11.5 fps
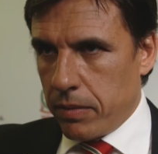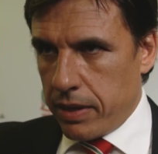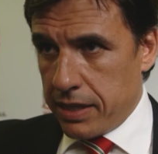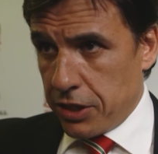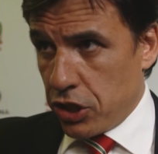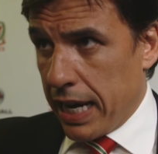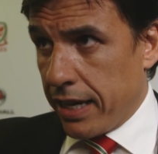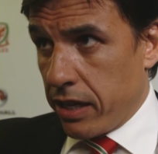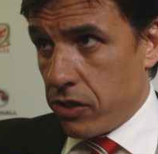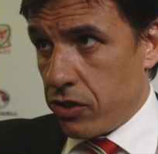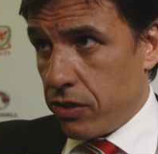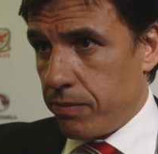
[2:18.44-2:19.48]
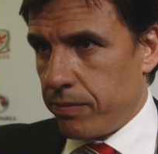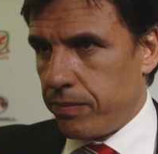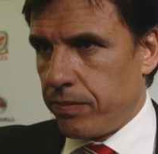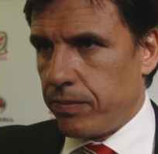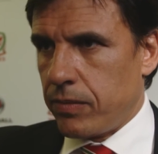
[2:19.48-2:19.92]
It's a challenge,
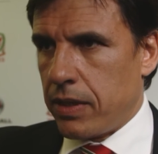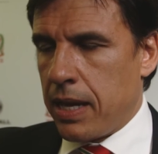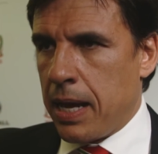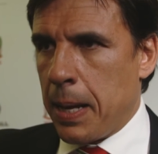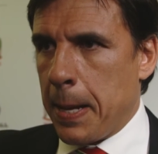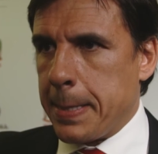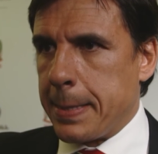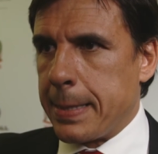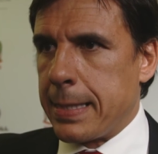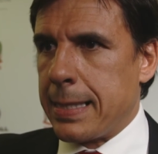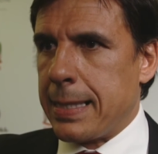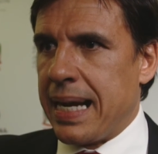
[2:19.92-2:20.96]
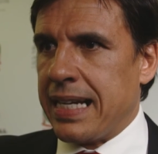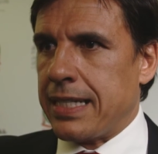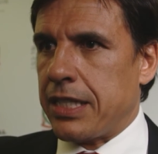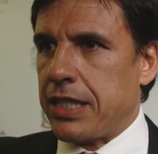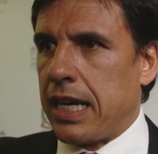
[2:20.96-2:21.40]
and
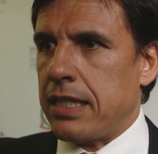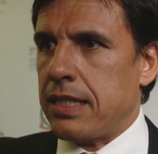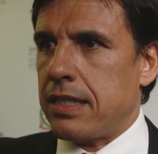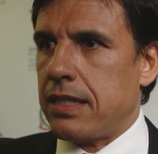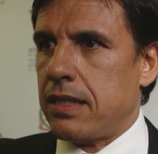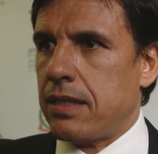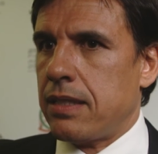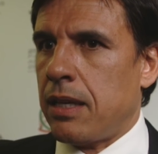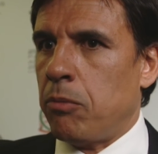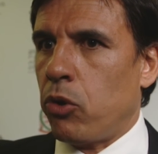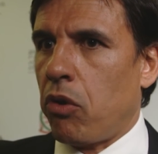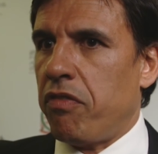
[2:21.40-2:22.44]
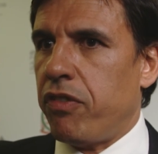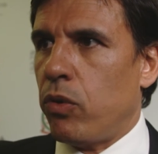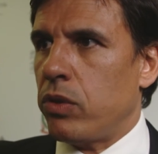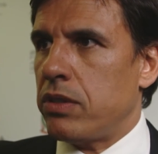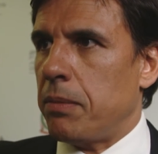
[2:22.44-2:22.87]
it's a challenge I'm looking
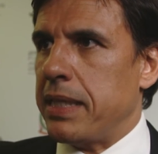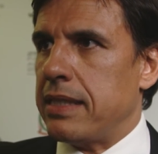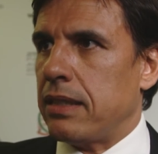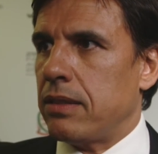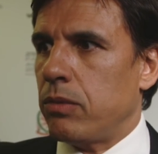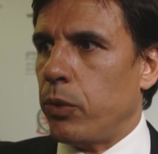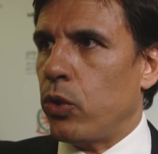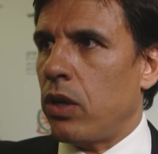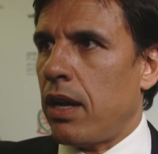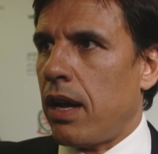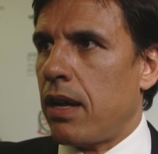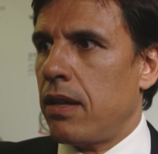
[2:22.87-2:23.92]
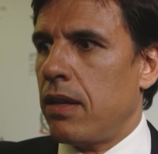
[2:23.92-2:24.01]
forward to meeting. We all are.